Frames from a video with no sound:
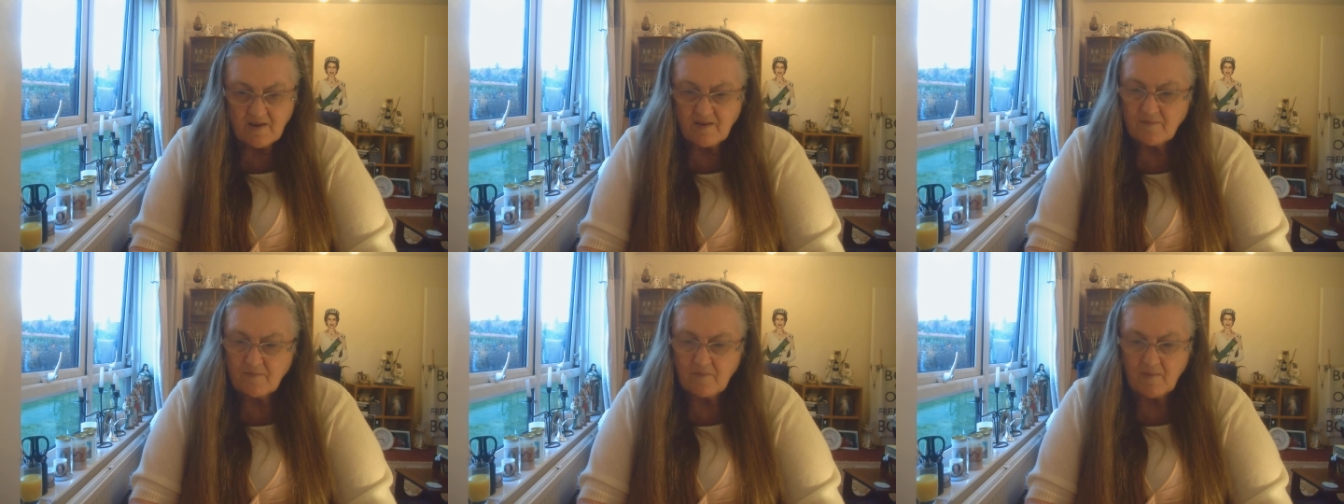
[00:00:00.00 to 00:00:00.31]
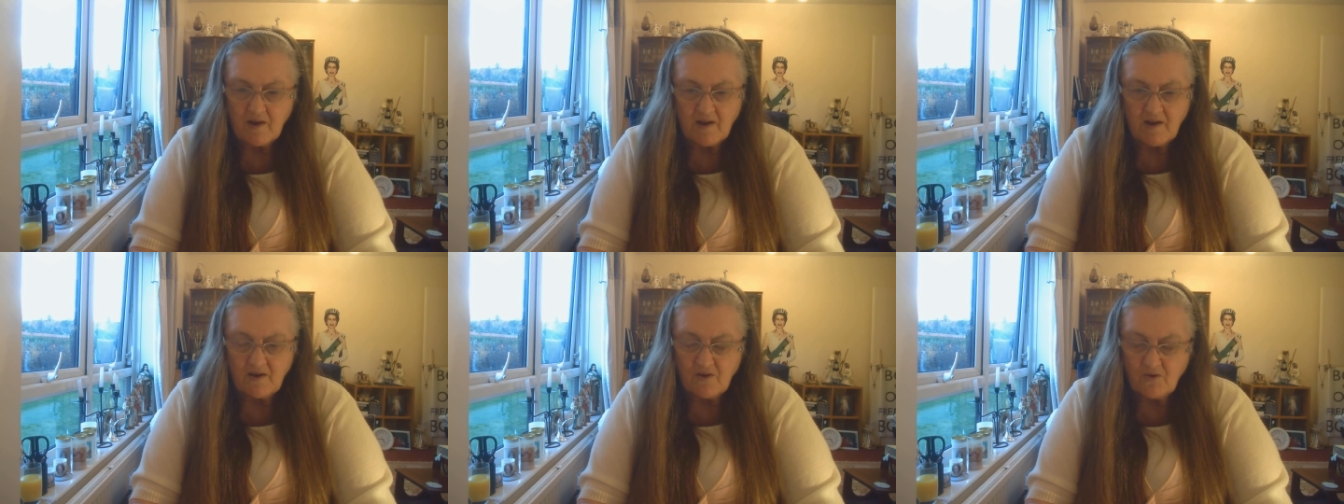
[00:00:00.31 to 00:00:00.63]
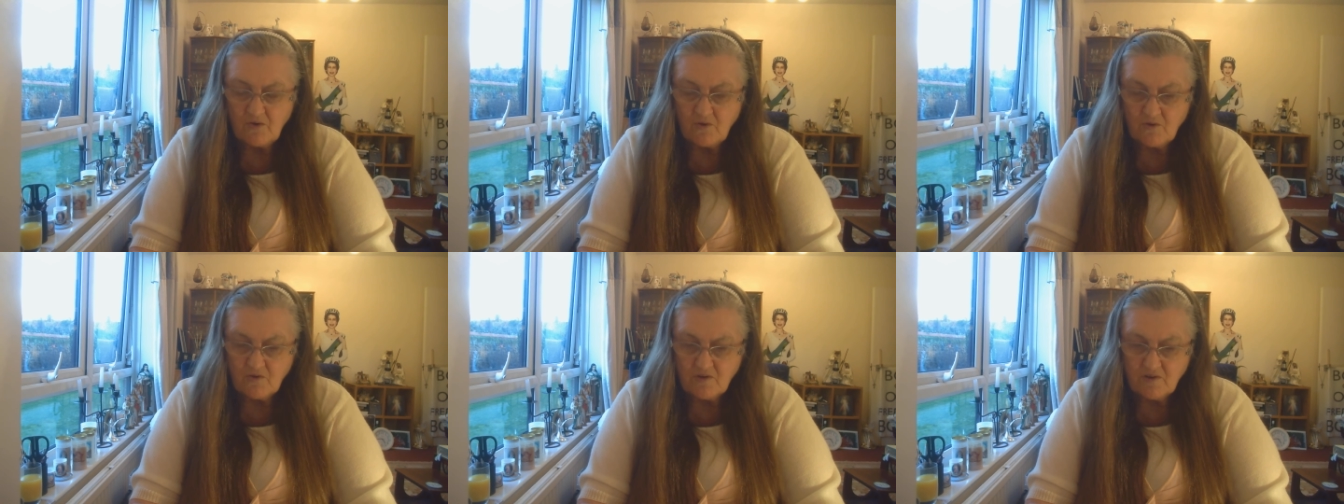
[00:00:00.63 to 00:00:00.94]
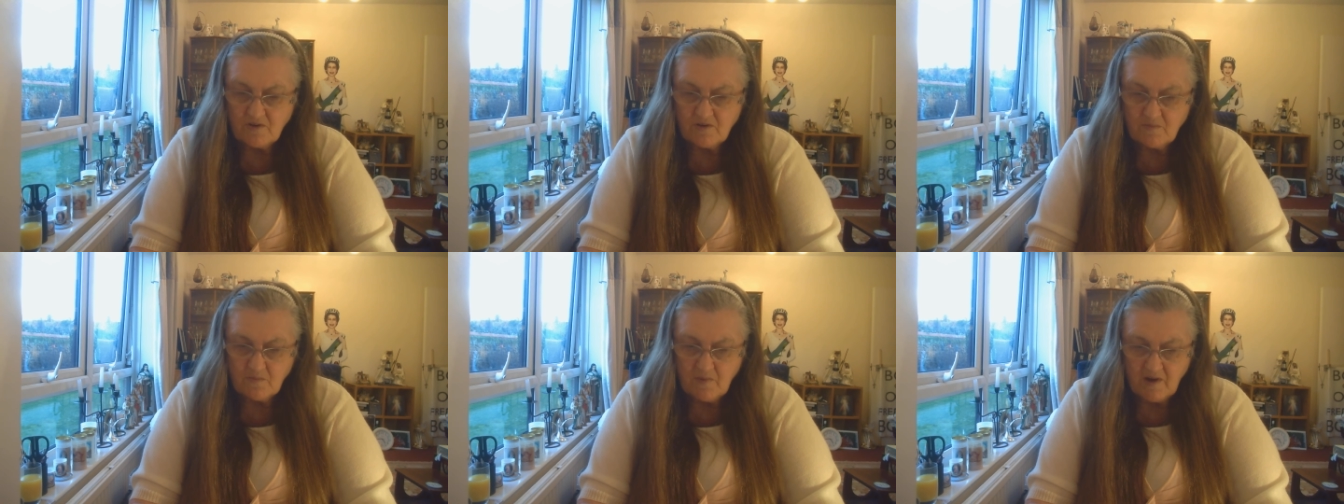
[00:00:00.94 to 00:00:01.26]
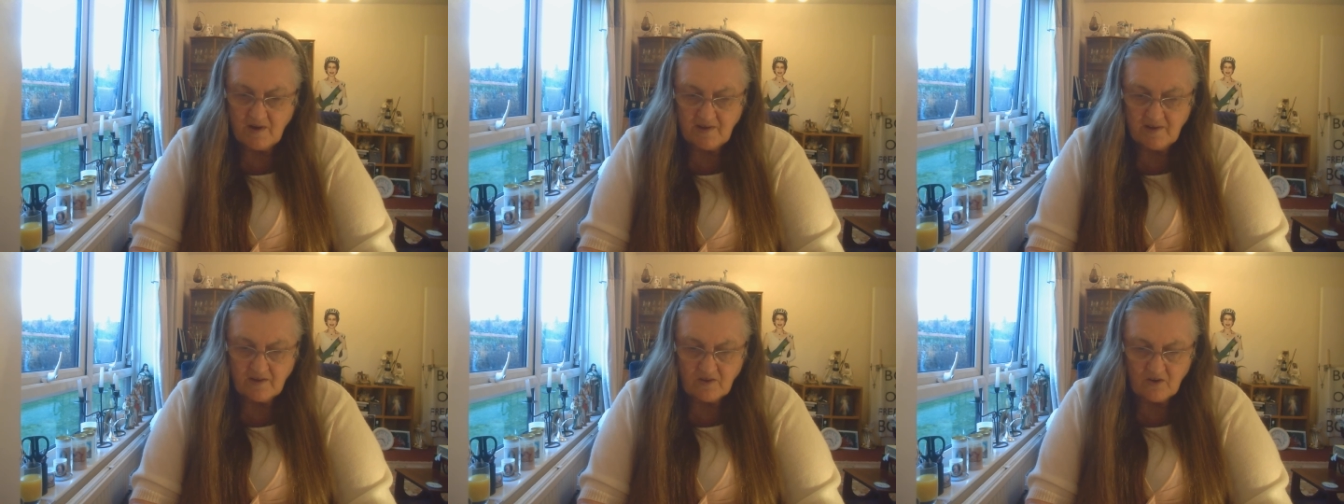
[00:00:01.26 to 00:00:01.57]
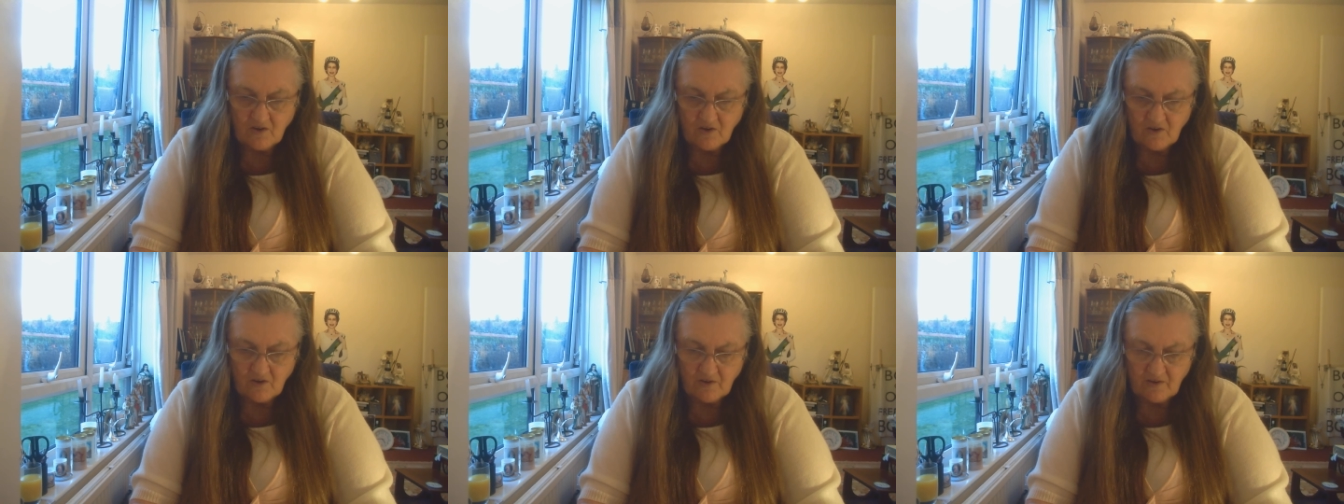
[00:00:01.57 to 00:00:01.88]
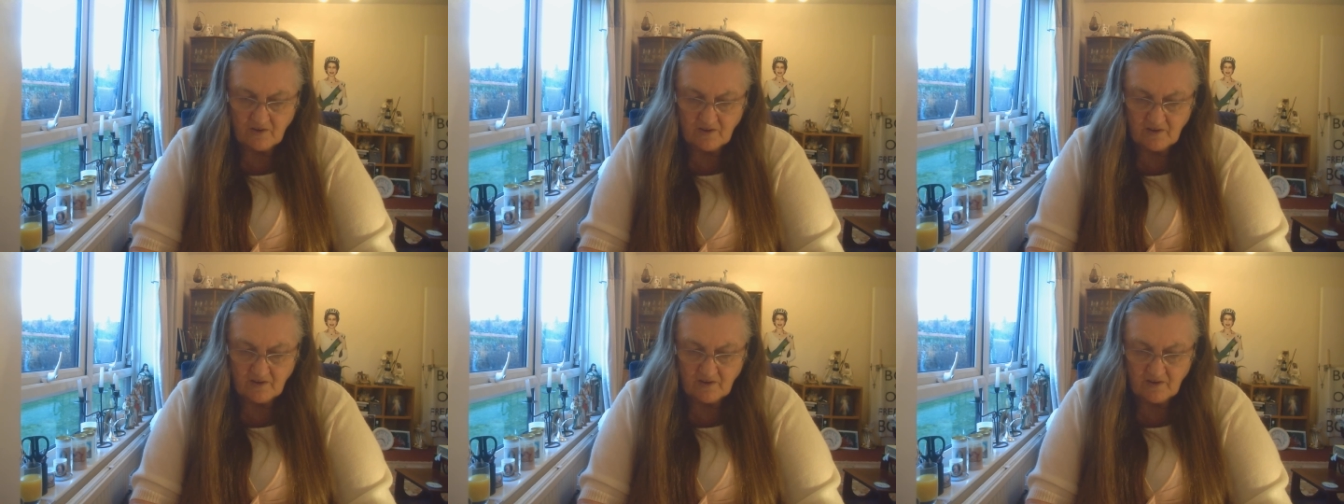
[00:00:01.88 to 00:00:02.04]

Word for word: My Lord and my God,